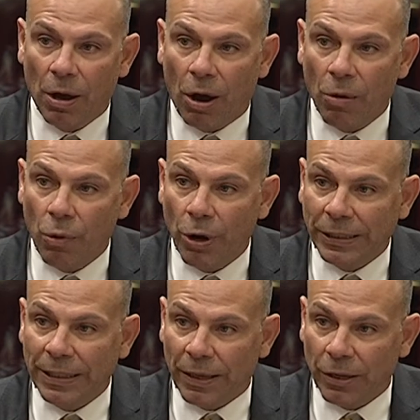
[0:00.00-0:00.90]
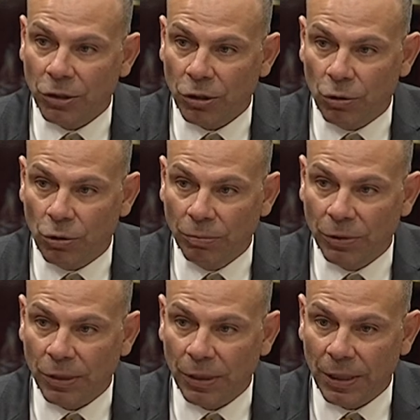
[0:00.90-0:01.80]
I worked in those
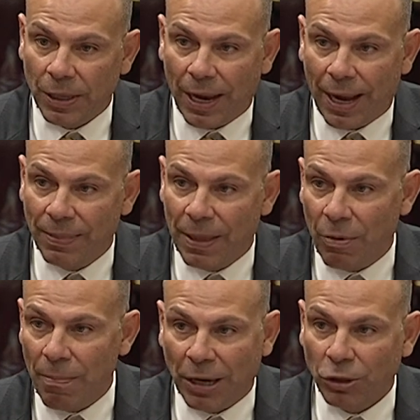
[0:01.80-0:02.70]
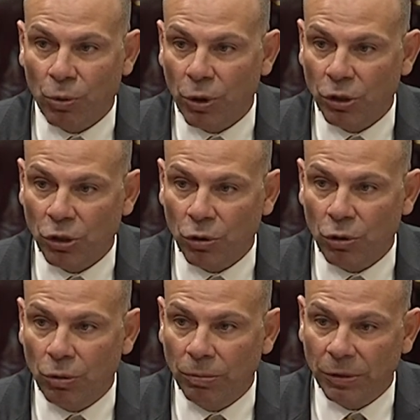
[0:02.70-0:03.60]
storms, and there were much worse
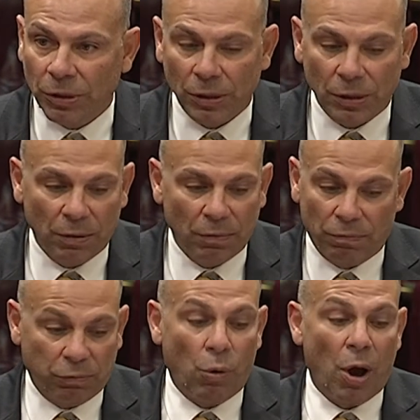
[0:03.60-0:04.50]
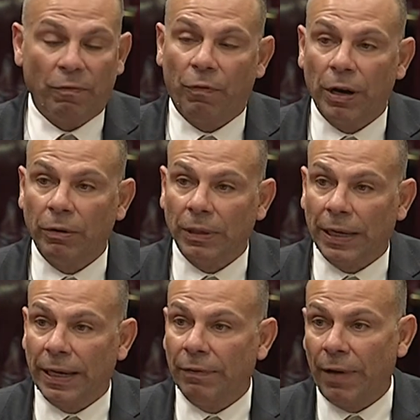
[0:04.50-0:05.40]
storms, quite
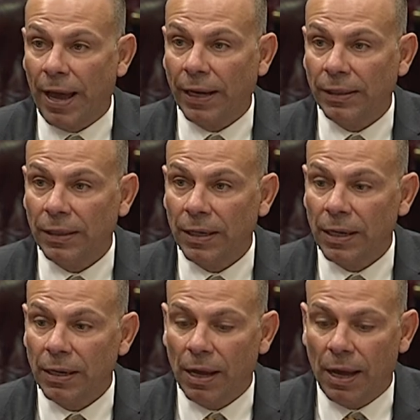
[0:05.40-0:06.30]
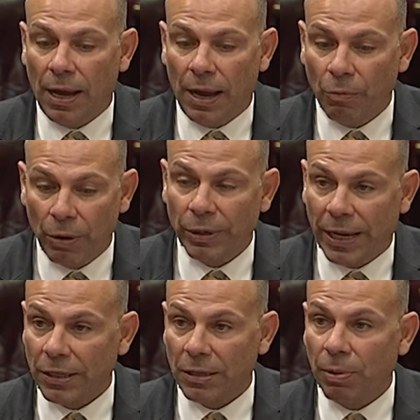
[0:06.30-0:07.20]
frequently, in fact, and we would
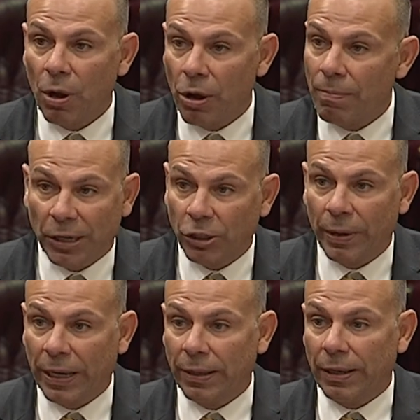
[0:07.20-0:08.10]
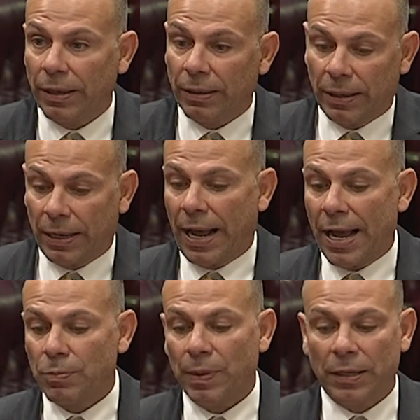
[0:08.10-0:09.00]
get supply on much quicker than it
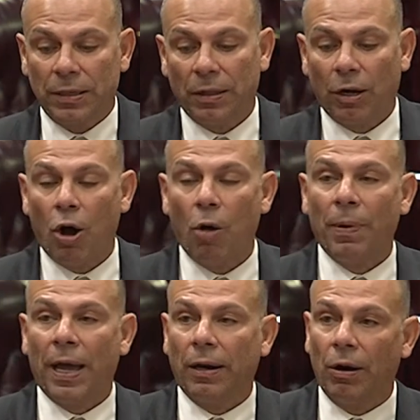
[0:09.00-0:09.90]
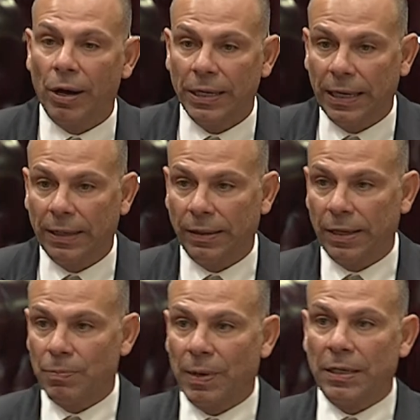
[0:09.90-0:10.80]
has been. So the cop-out idea that
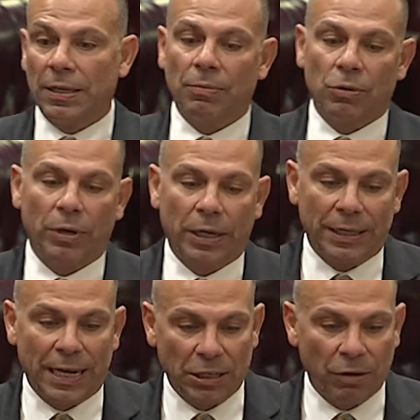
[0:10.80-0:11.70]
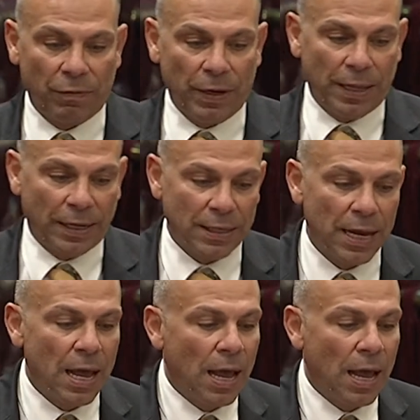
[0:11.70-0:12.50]
there's been some sort of catastrophe that's